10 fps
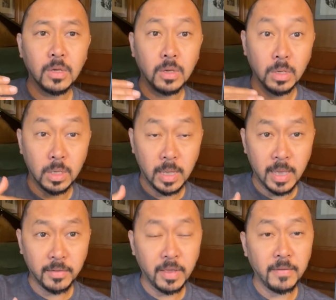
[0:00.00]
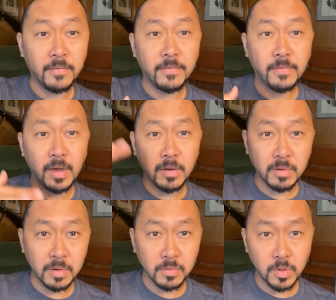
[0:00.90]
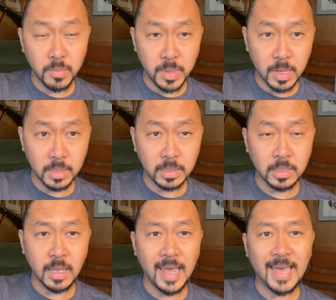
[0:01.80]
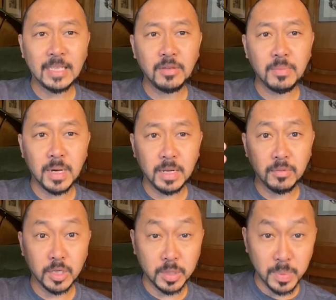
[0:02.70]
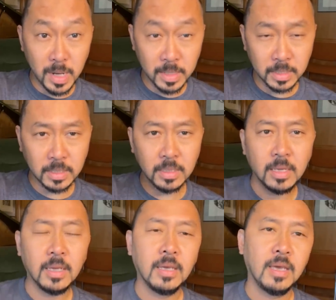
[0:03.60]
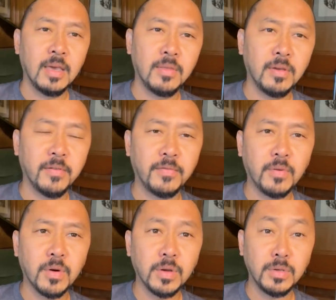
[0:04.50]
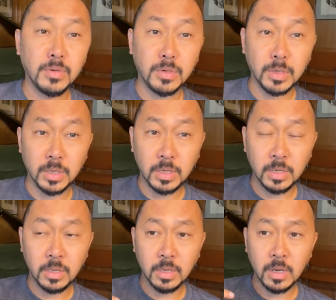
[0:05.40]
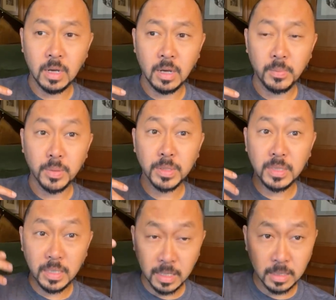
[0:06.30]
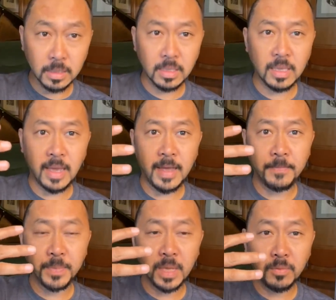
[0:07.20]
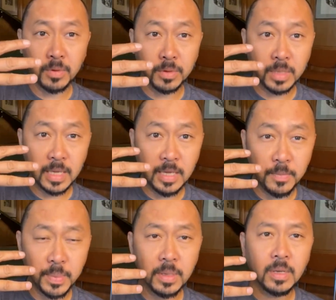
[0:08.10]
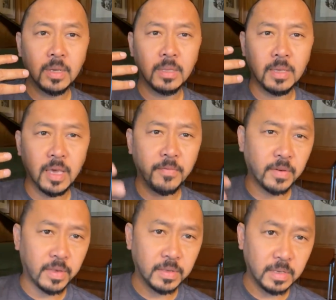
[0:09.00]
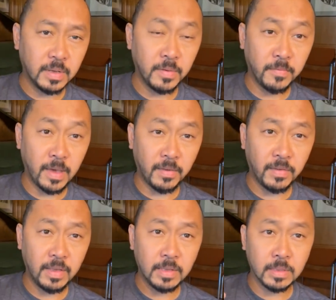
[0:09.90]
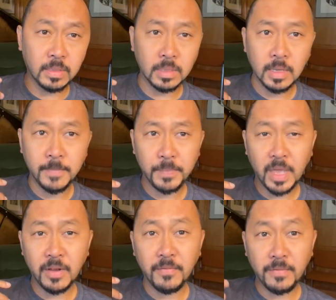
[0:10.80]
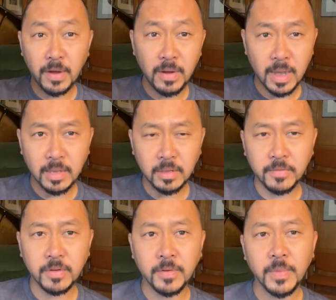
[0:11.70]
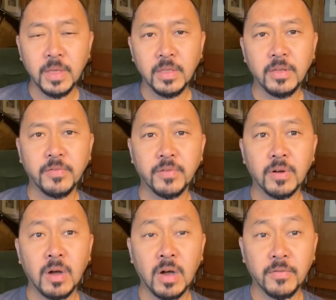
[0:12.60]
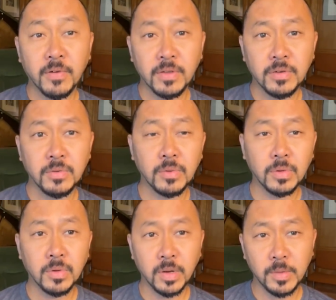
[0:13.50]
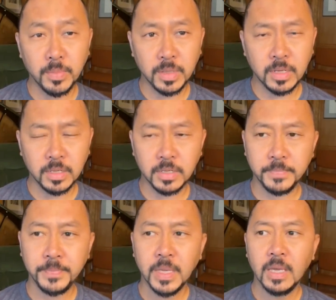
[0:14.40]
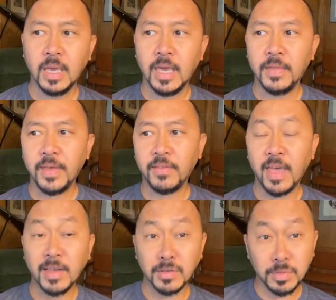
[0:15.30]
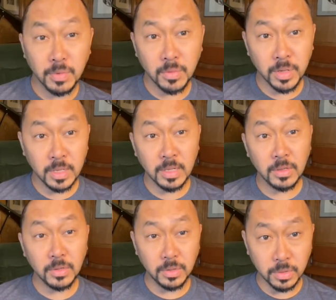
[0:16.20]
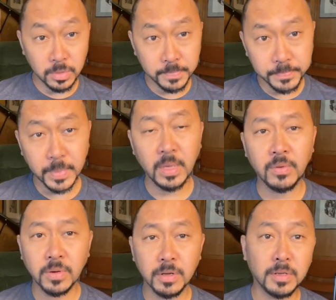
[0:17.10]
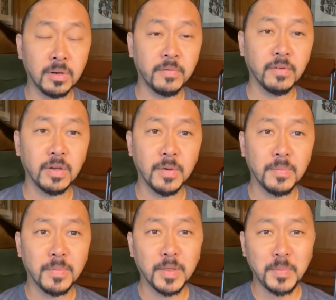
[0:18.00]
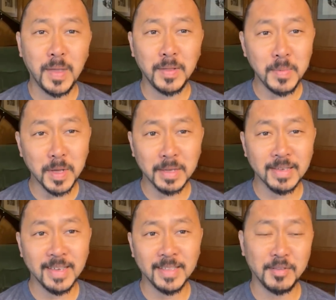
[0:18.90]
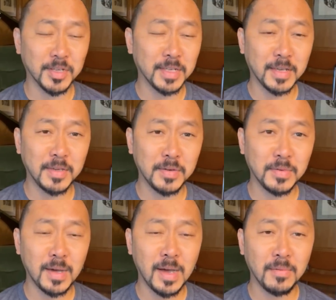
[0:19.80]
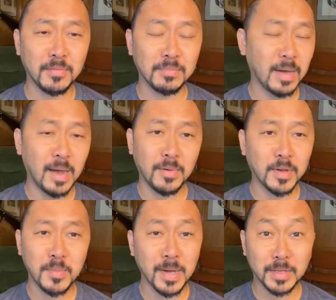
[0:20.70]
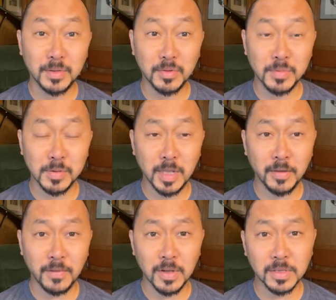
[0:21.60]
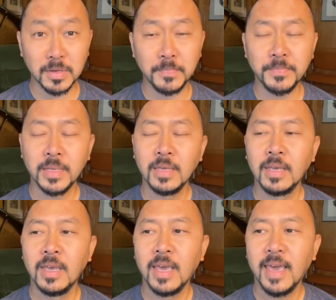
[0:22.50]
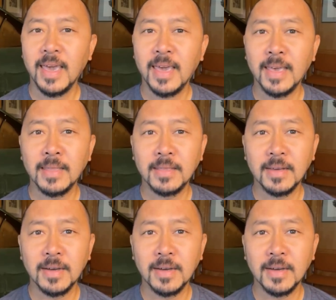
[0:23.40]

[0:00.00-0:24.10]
it has a very robust antibody response, and therefore you could predict that it will keep the efficacy of the vaccines at a very high level, therefore offering you great protection. And that's actually what we need to do in order to overcome this pandemic. And just like you, I want to go back to a normal life also. And